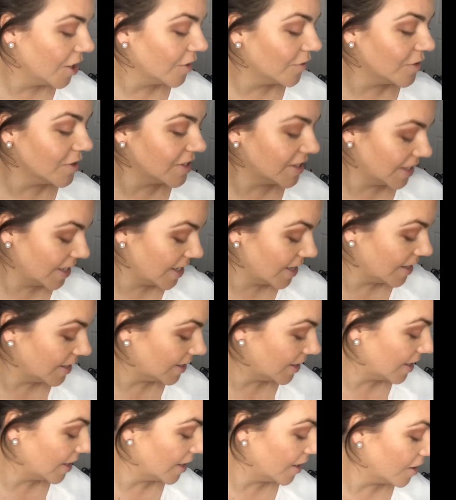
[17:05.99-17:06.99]
You see it in the
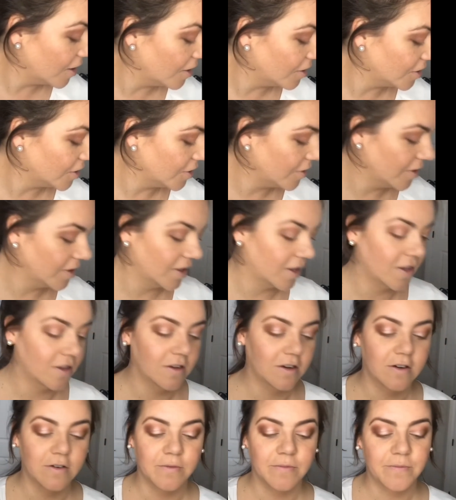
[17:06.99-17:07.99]
tin here. I'll show you the color.